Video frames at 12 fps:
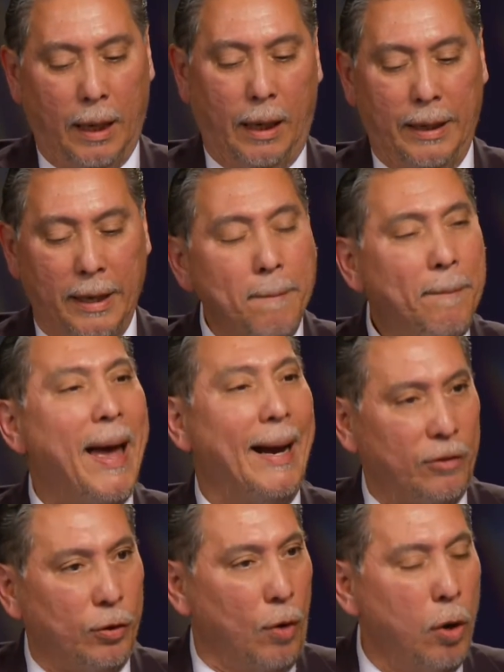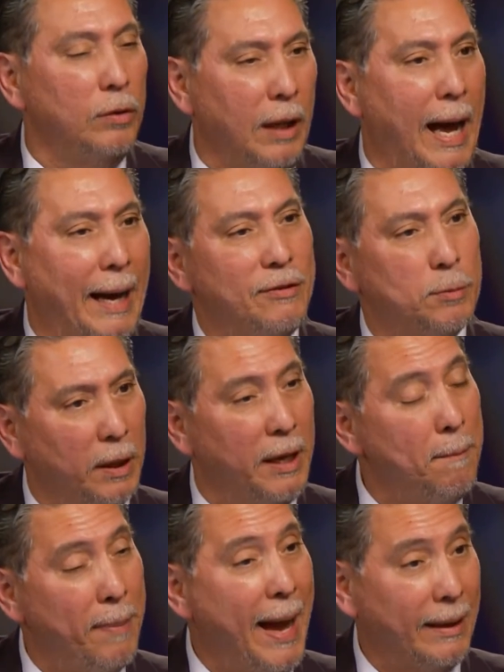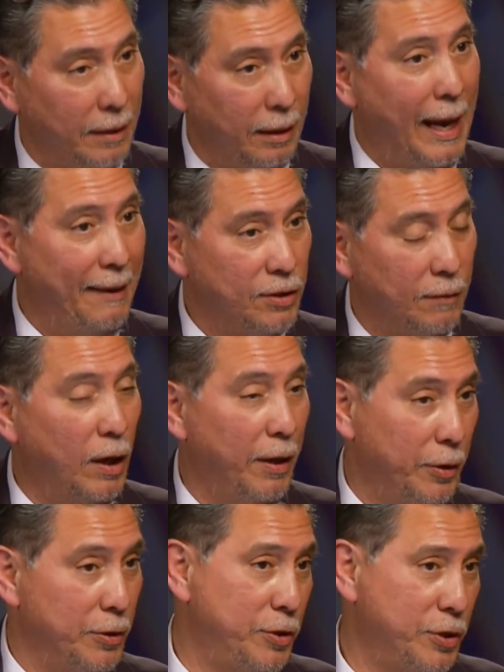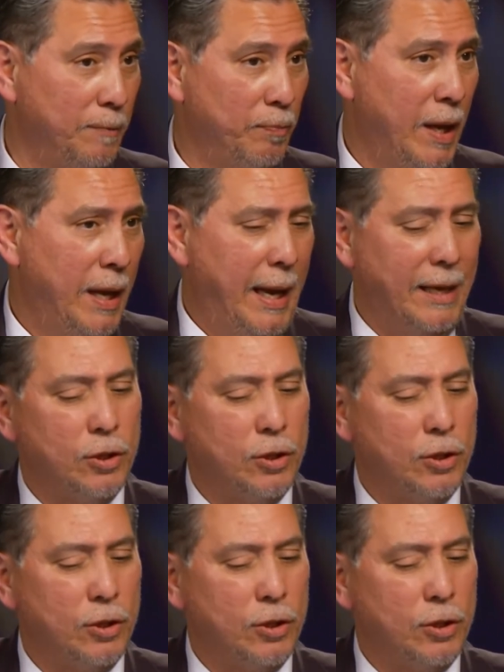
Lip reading: impact their own lives, but impact the lives of others. And